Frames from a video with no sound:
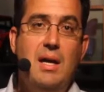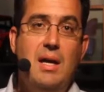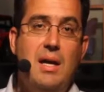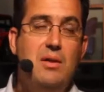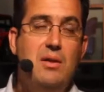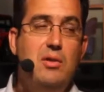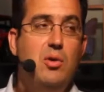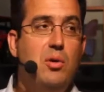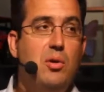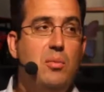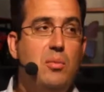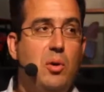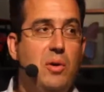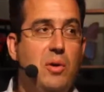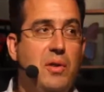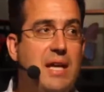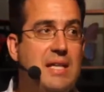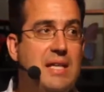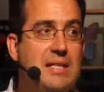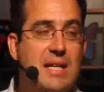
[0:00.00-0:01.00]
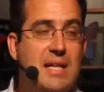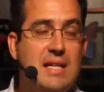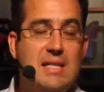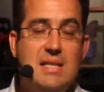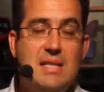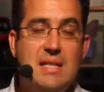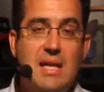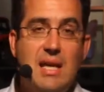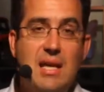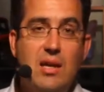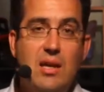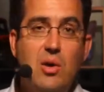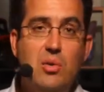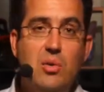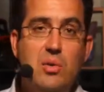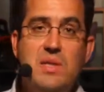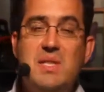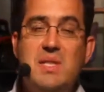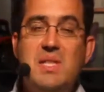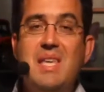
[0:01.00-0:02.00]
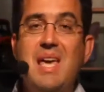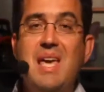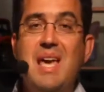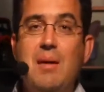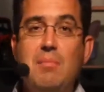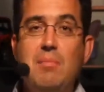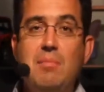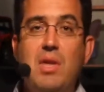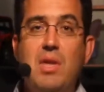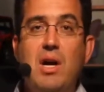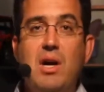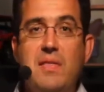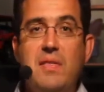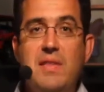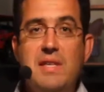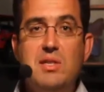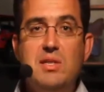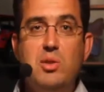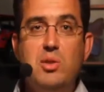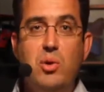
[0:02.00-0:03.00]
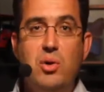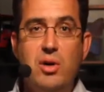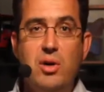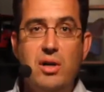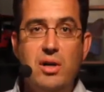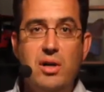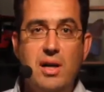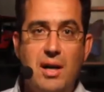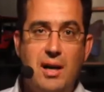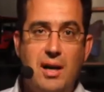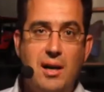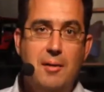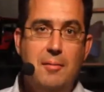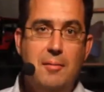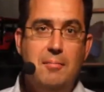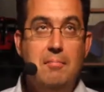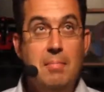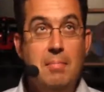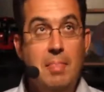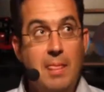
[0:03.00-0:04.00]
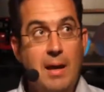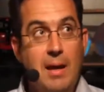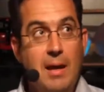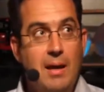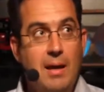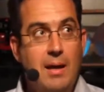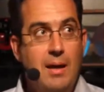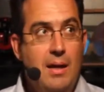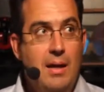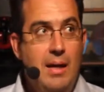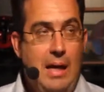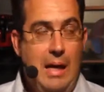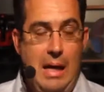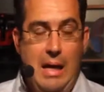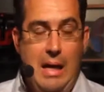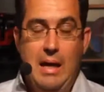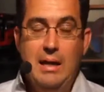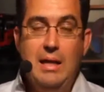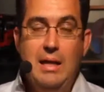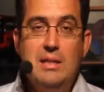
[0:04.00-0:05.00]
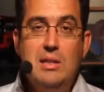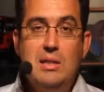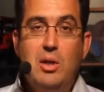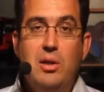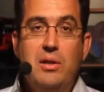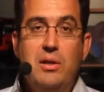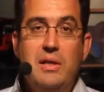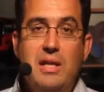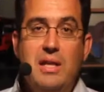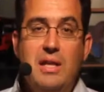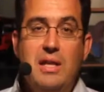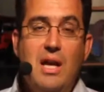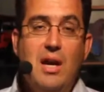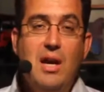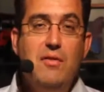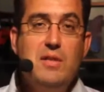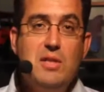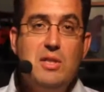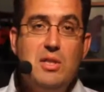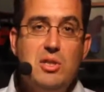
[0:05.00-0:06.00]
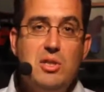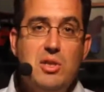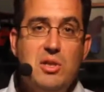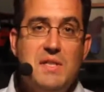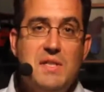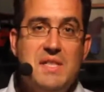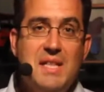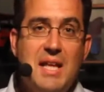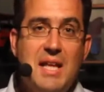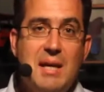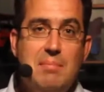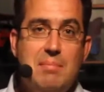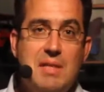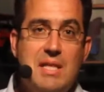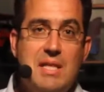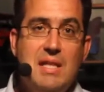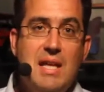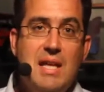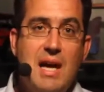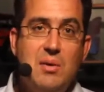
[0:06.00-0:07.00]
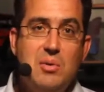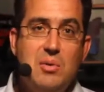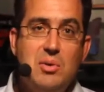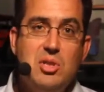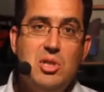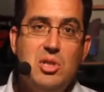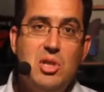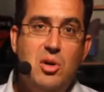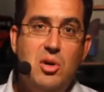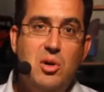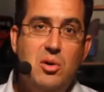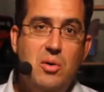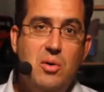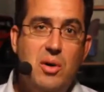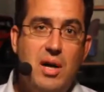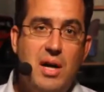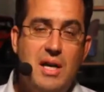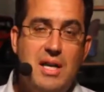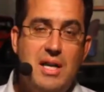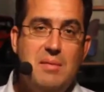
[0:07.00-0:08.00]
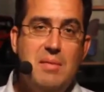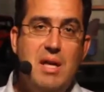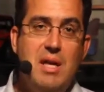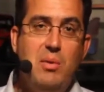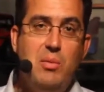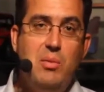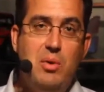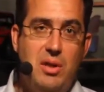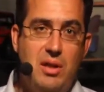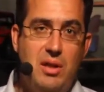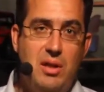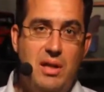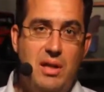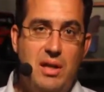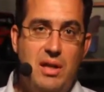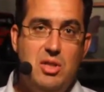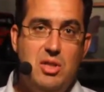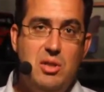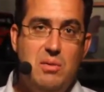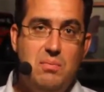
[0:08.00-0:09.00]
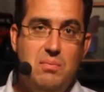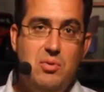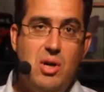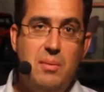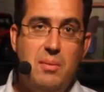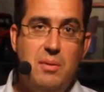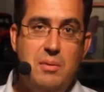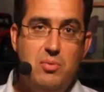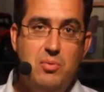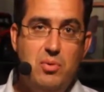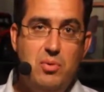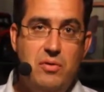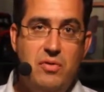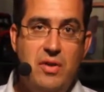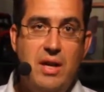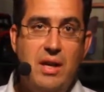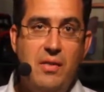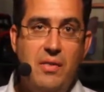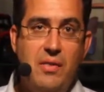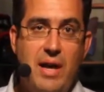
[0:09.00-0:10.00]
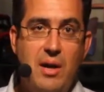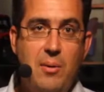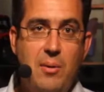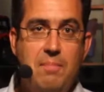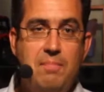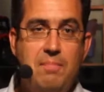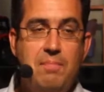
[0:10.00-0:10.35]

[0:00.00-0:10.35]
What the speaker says: In normal days, I'd say go see him, knock on his door. I guess all the offices are still empty now, so email will should probably prevail now.